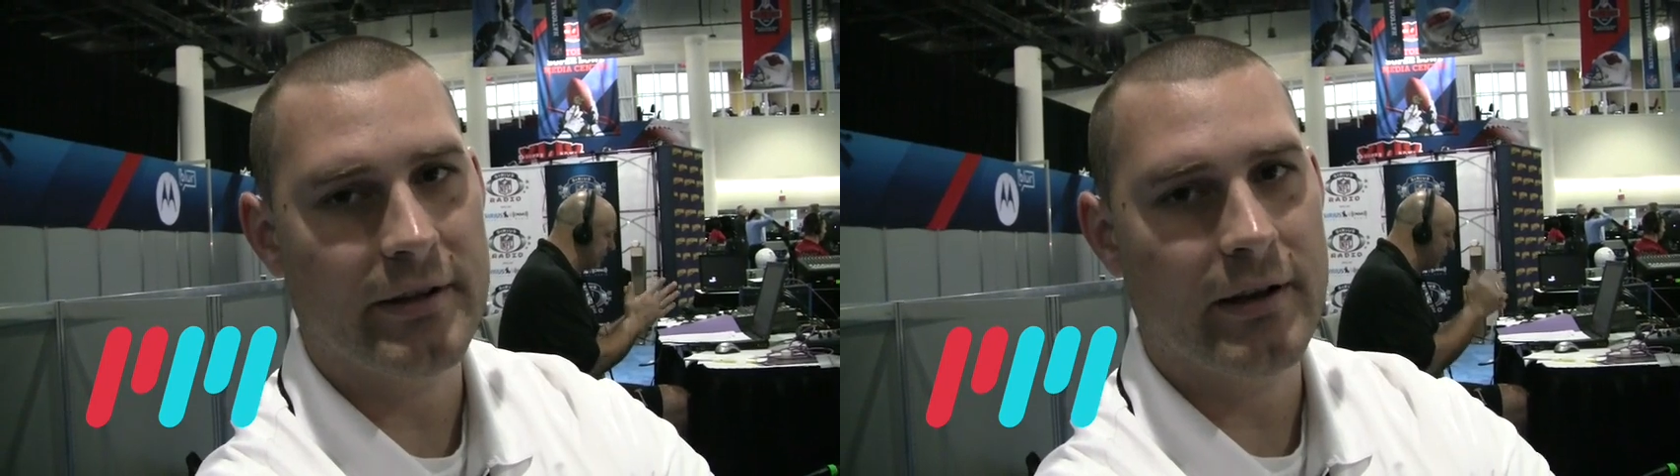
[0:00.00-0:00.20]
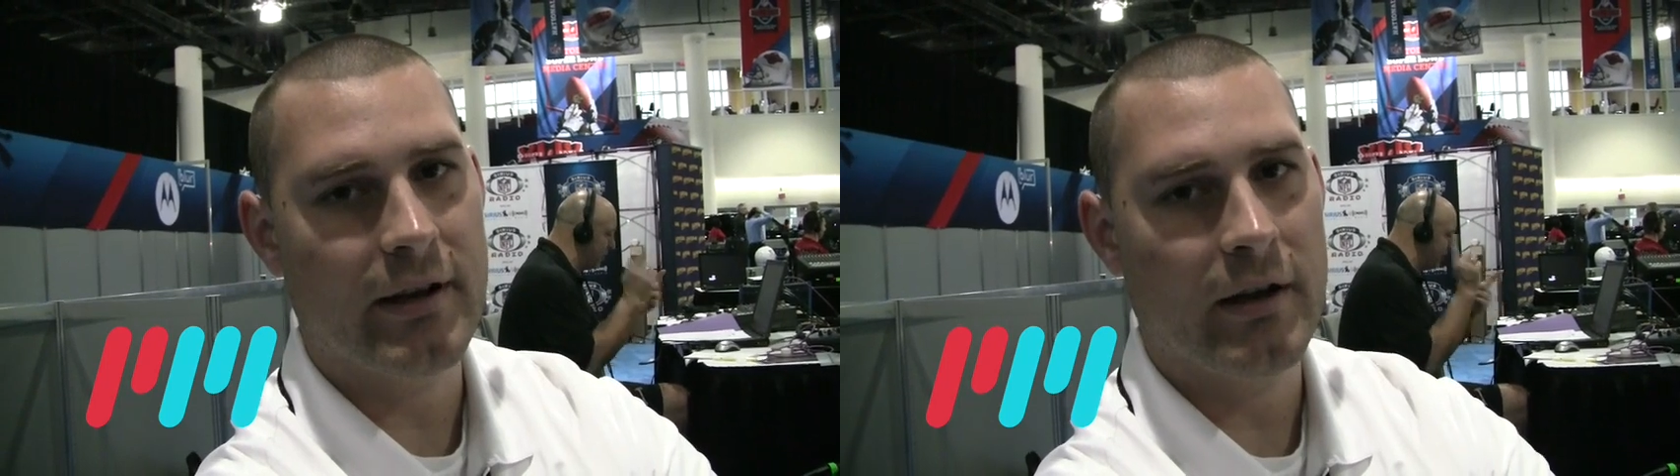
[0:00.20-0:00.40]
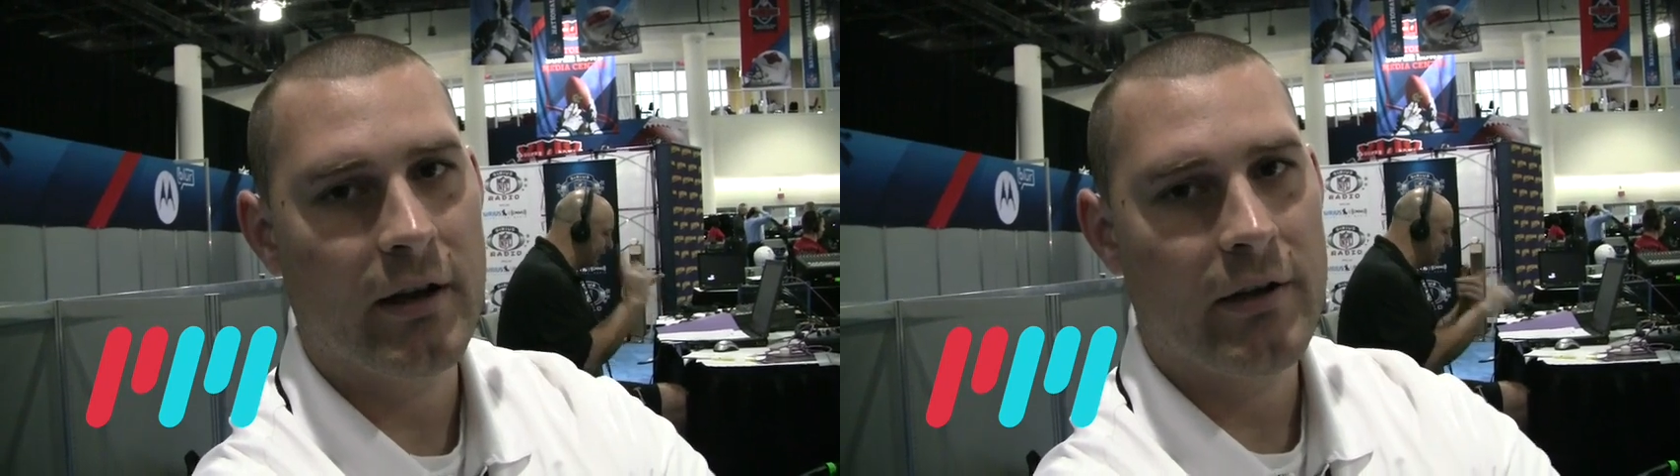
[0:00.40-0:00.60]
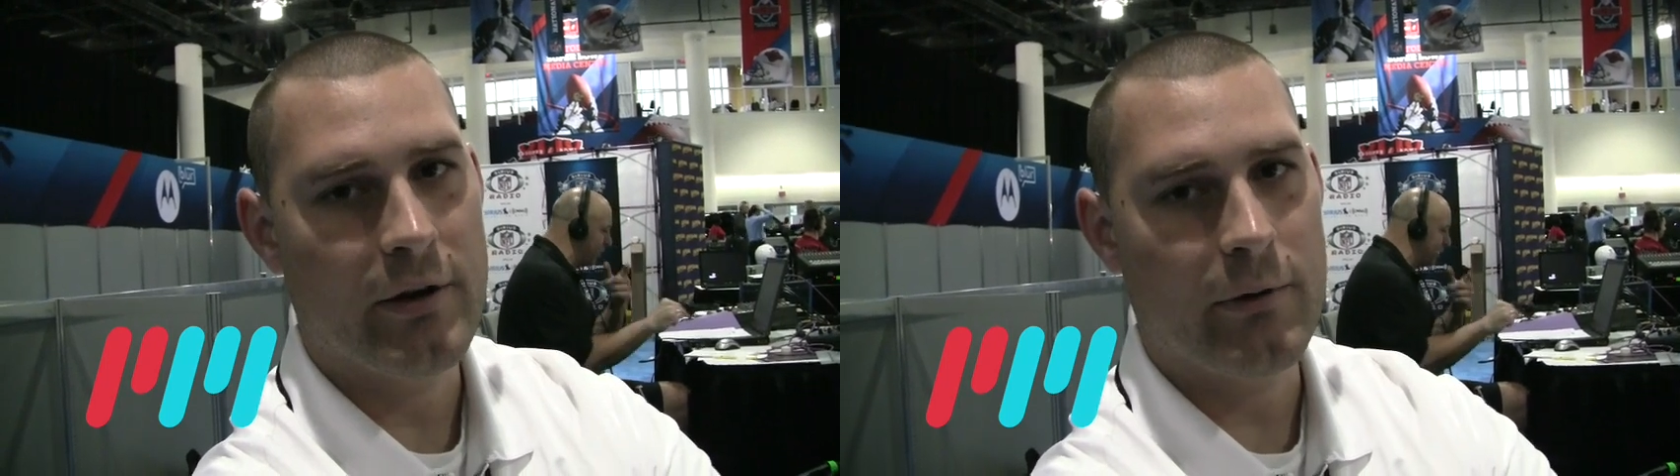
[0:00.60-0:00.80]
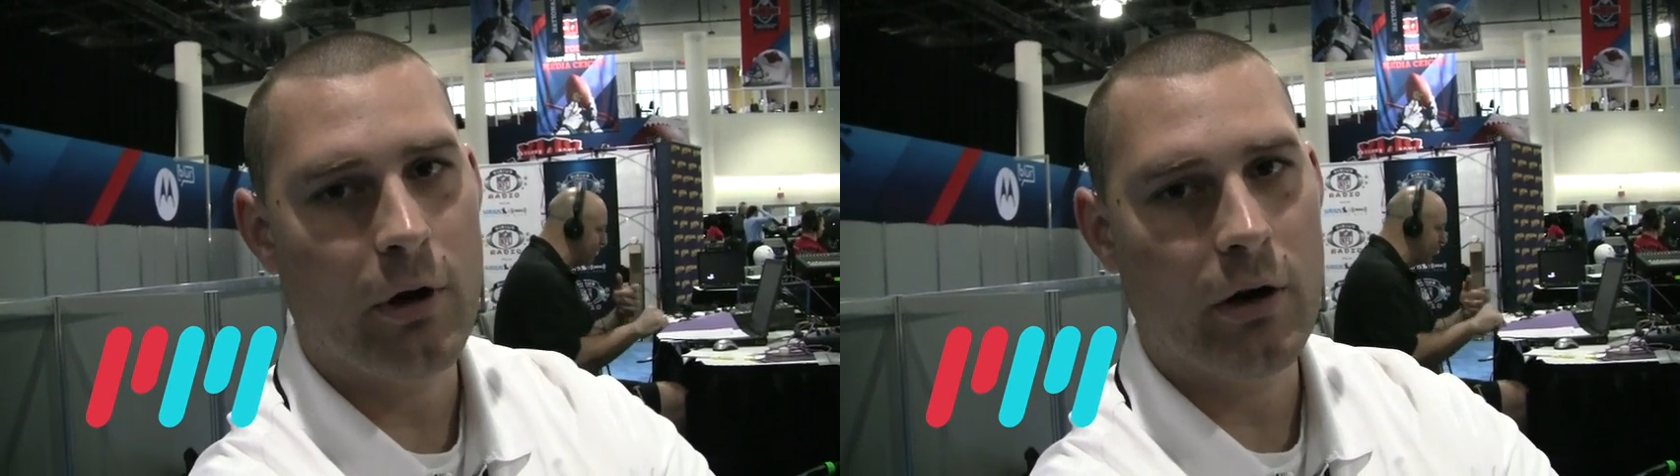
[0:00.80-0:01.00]
and
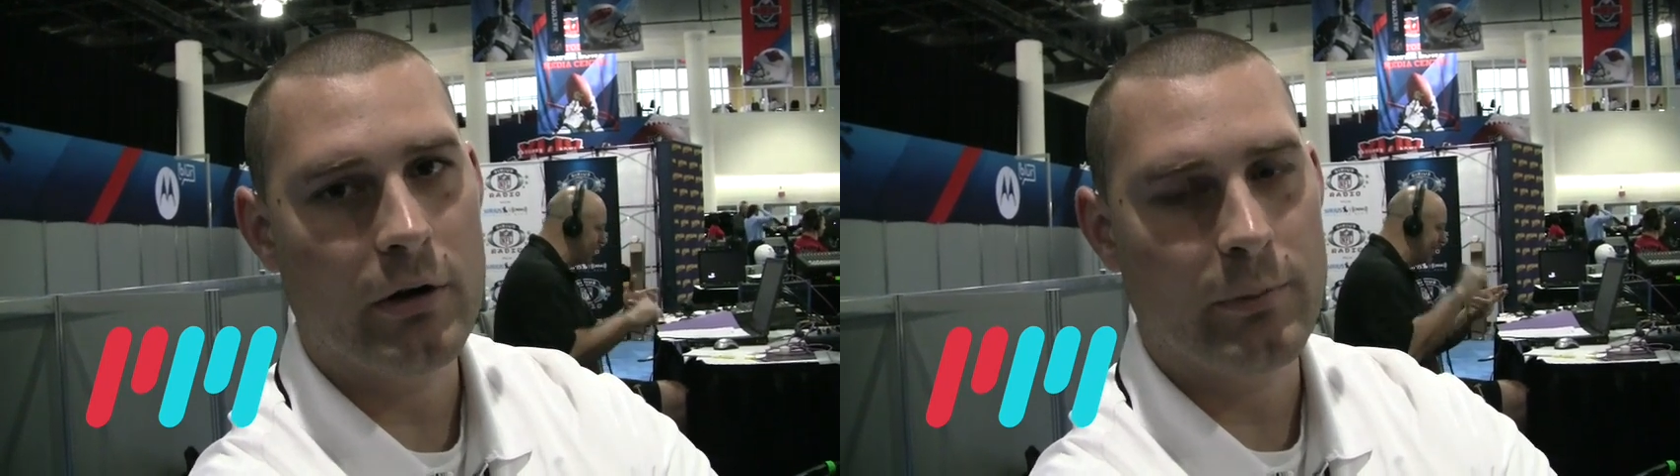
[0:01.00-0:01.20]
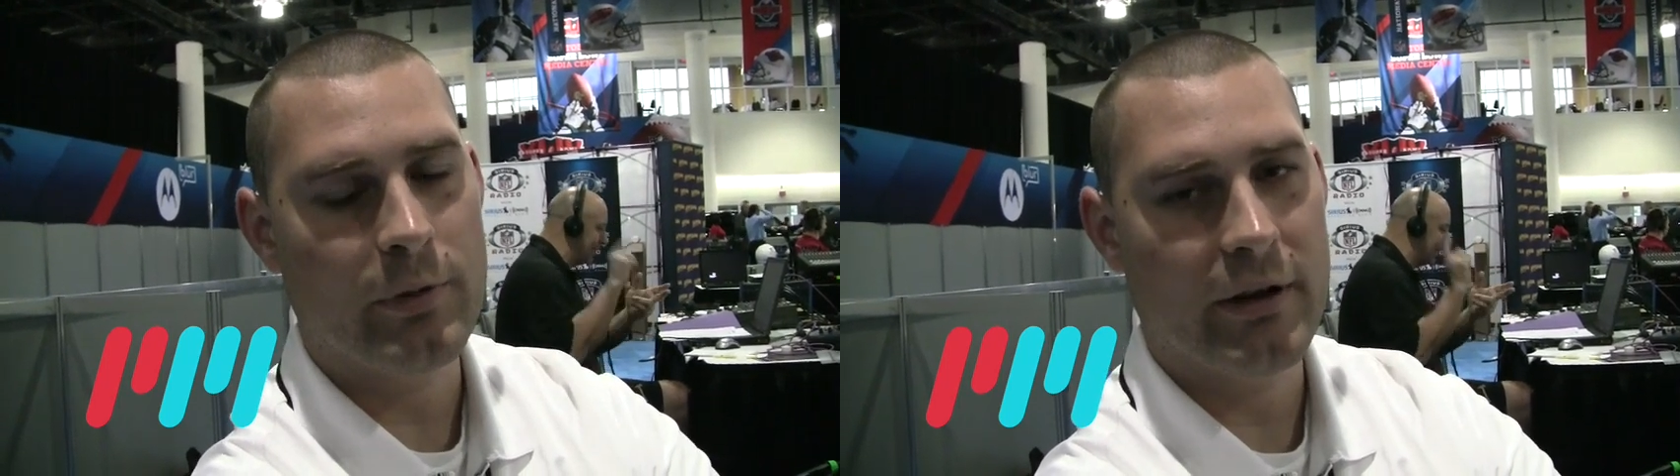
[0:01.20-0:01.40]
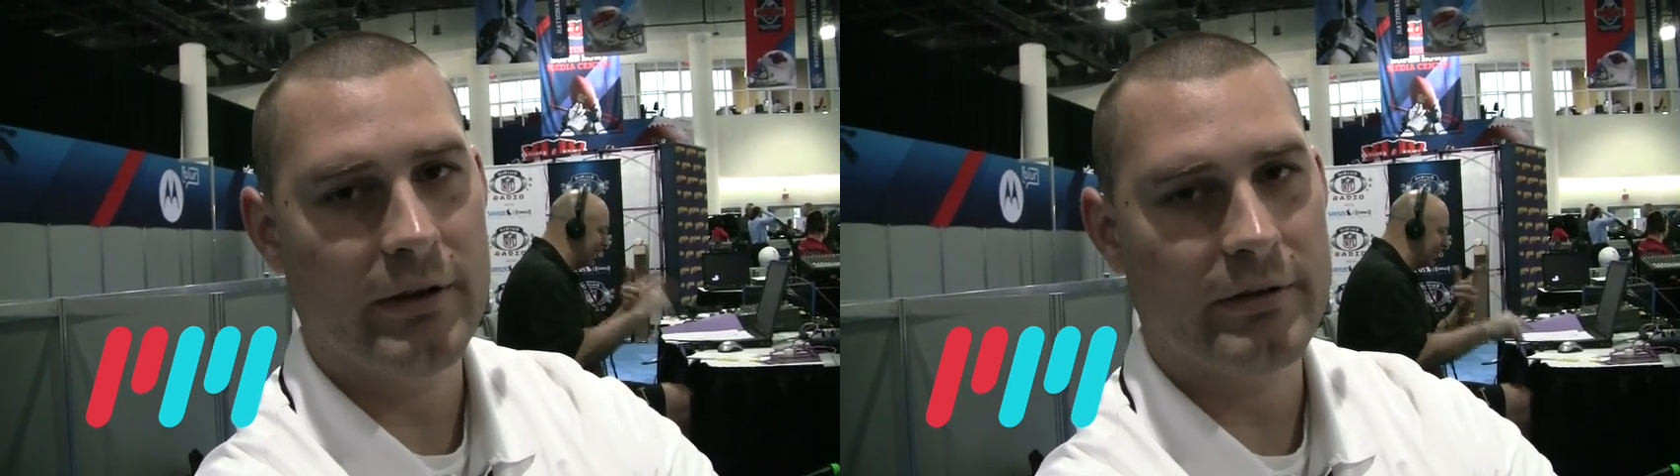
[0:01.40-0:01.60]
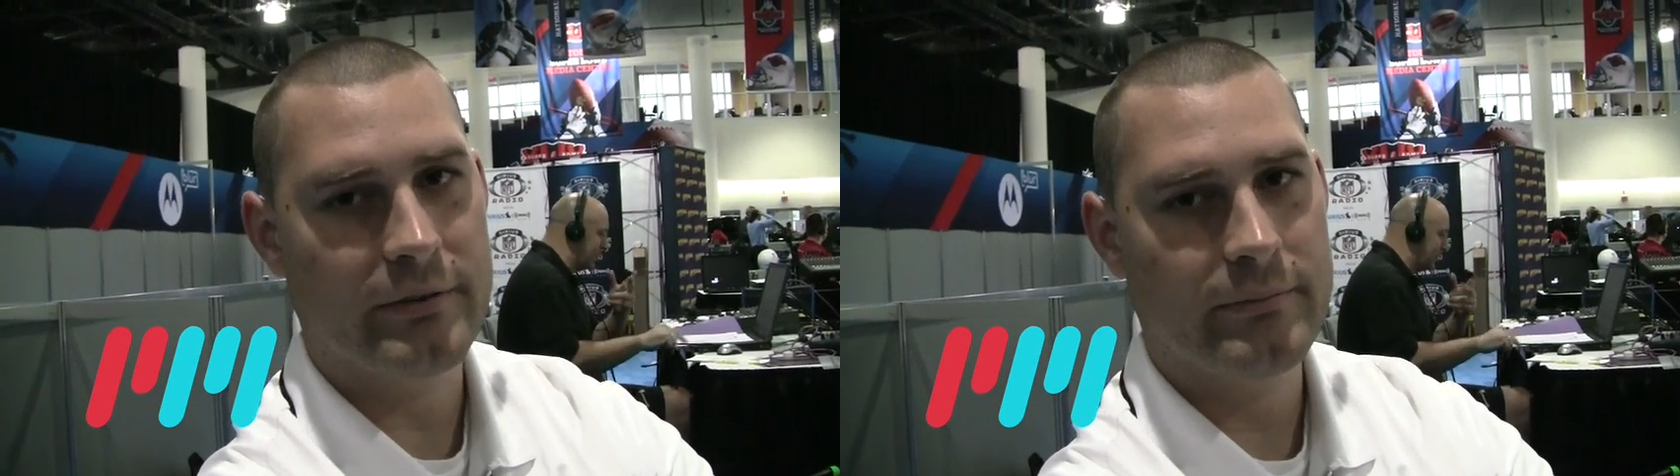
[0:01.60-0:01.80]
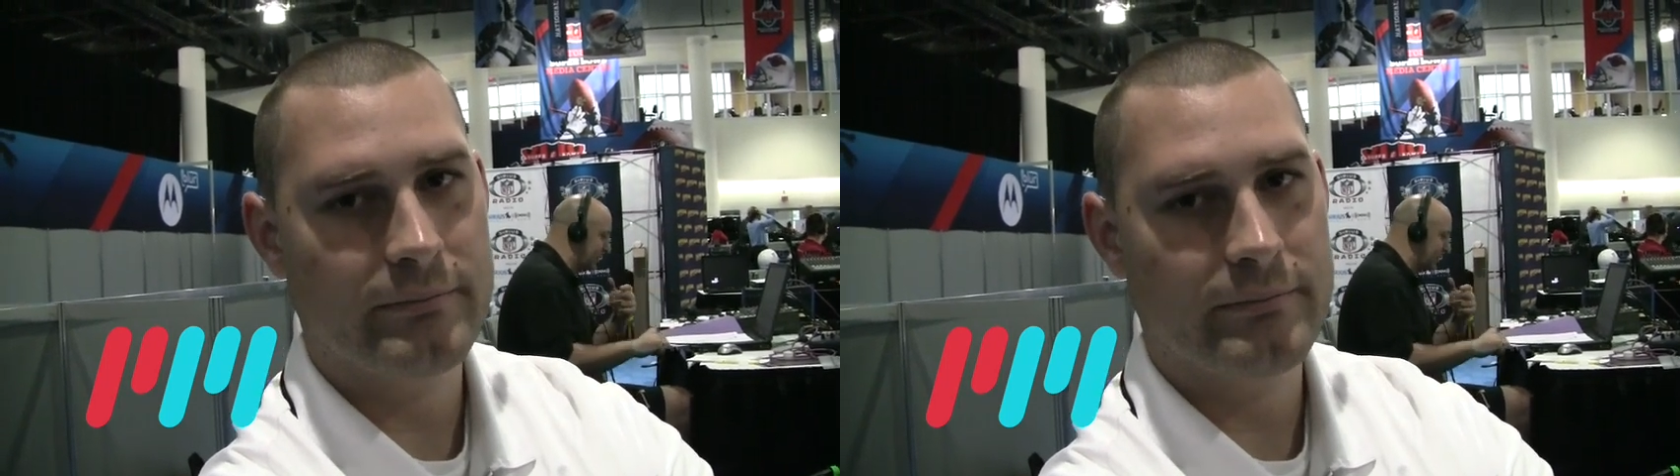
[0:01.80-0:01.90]
they were all good players.